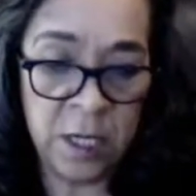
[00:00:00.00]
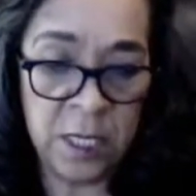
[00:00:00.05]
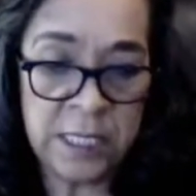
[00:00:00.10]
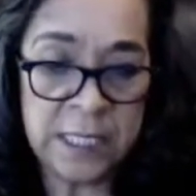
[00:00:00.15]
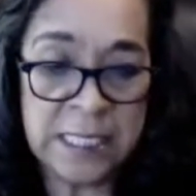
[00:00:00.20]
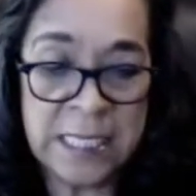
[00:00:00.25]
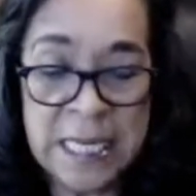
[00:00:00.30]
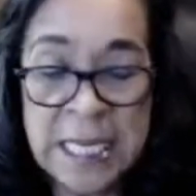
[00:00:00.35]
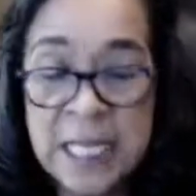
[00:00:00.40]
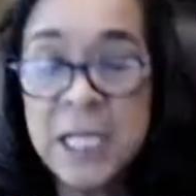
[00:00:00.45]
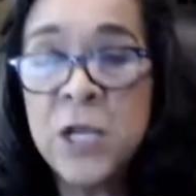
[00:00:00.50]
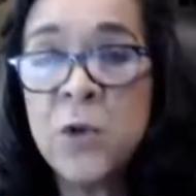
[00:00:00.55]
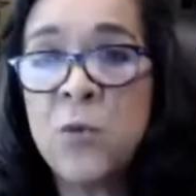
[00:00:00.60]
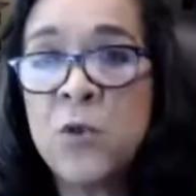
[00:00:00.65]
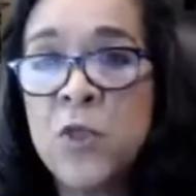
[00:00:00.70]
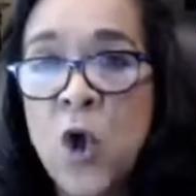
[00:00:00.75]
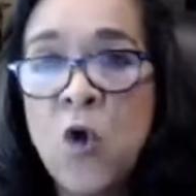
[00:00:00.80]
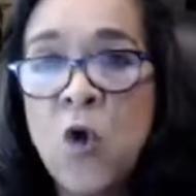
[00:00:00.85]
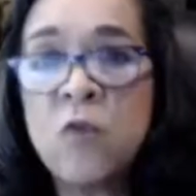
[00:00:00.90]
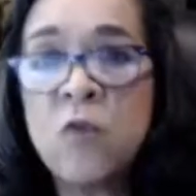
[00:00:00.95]
dealing
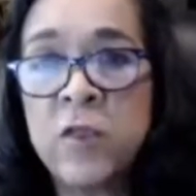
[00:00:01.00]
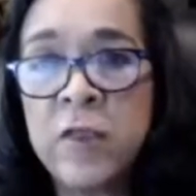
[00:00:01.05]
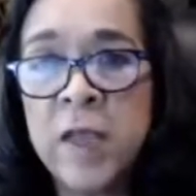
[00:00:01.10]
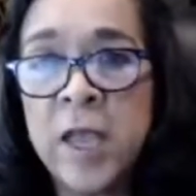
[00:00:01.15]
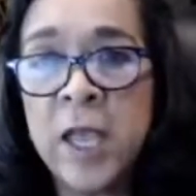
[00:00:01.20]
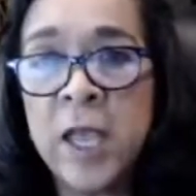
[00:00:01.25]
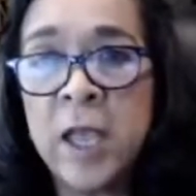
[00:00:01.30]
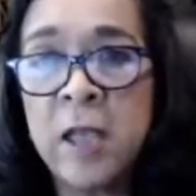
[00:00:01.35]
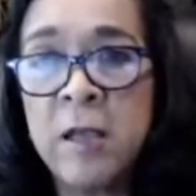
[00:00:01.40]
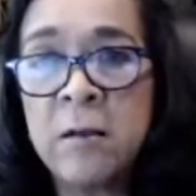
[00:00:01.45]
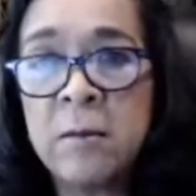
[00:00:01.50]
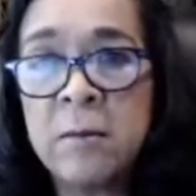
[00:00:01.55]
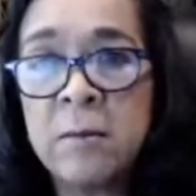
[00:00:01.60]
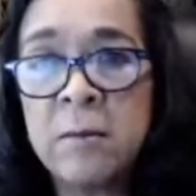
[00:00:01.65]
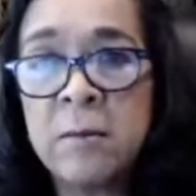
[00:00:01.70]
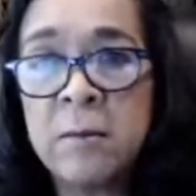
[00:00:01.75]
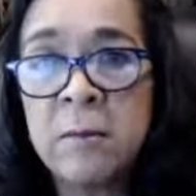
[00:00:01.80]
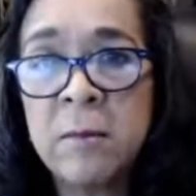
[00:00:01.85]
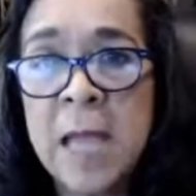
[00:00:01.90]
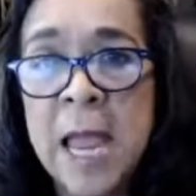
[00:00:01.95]
with overthinking
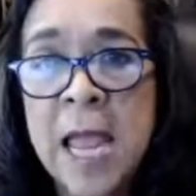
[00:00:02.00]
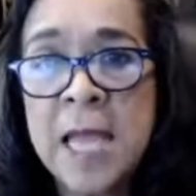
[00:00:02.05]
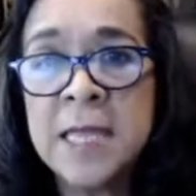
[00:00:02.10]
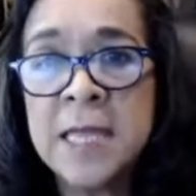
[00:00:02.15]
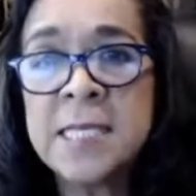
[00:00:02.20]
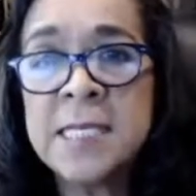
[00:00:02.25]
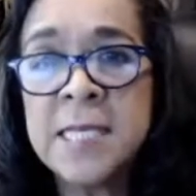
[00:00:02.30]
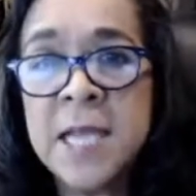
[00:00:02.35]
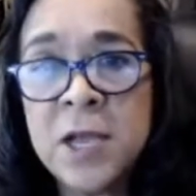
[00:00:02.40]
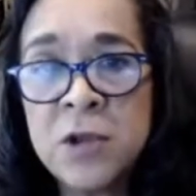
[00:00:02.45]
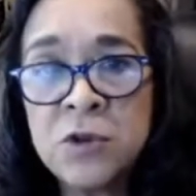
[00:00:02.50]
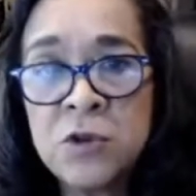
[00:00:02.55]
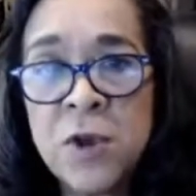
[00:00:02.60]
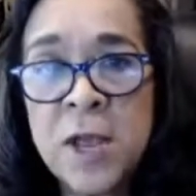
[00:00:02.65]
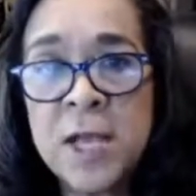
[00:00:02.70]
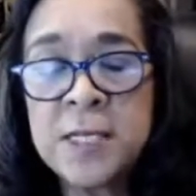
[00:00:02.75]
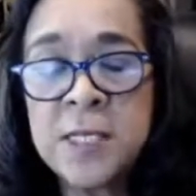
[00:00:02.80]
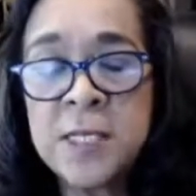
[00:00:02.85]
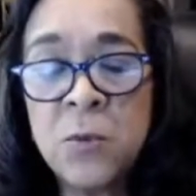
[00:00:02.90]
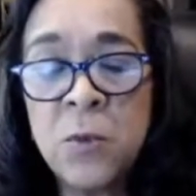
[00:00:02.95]
and the
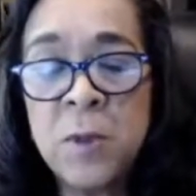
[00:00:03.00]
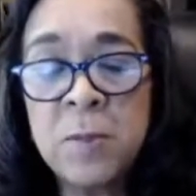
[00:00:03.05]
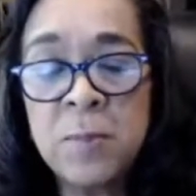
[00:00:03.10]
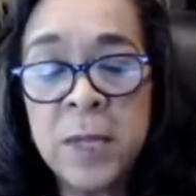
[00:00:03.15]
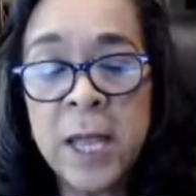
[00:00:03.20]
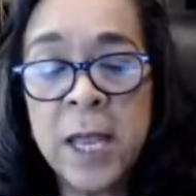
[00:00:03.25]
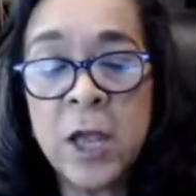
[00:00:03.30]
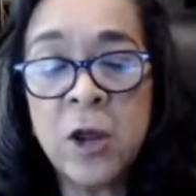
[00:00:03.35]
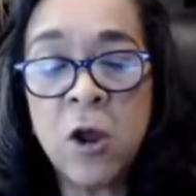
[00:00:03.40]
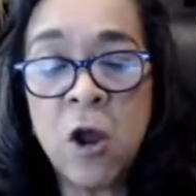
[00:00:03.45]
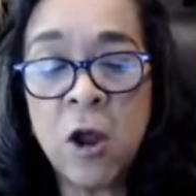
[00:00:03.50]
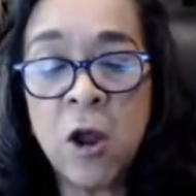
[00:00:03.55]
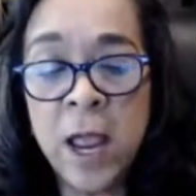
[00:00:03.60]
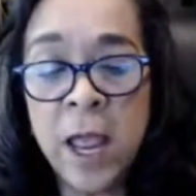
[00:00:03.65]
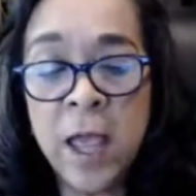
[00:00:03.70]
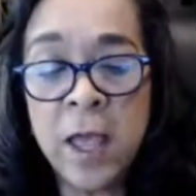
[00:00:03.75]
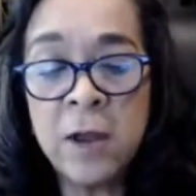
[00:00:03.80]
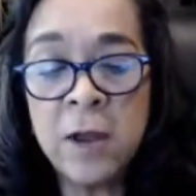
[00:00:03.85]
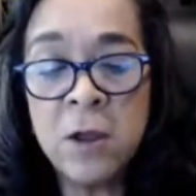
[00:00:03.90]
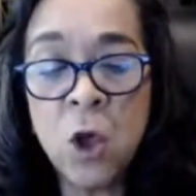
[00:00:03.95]
soundtracks that we play in our
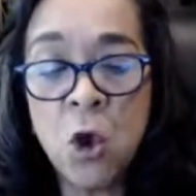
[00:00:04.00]
head